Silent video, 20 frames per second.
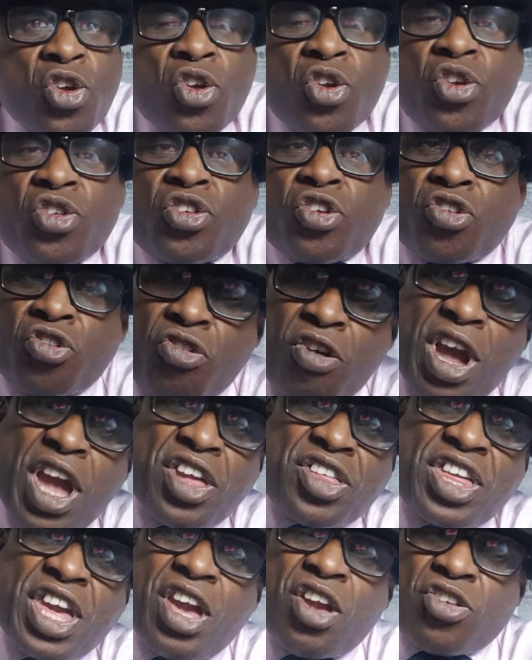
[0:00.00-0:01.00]
So
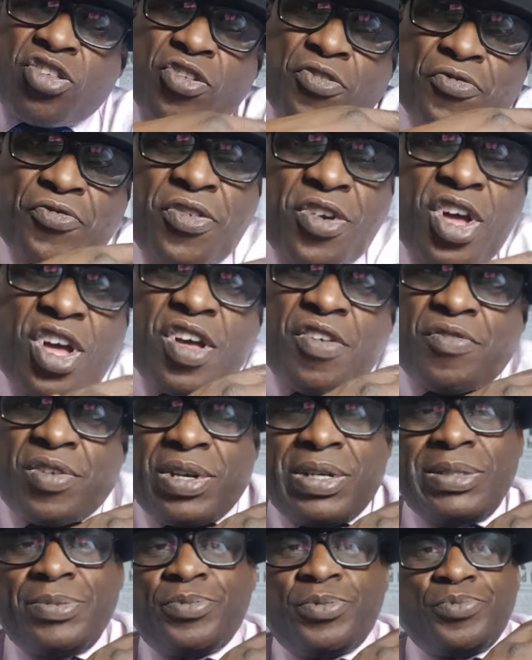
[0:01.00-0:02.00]
Crash as your father,
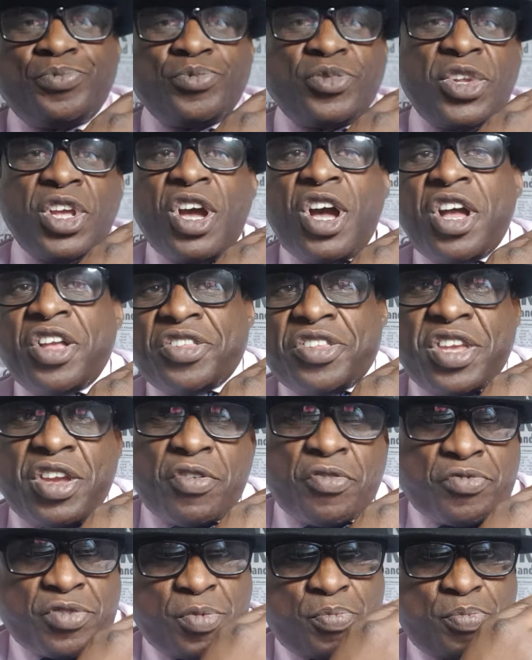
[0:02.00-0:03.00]
the idea of the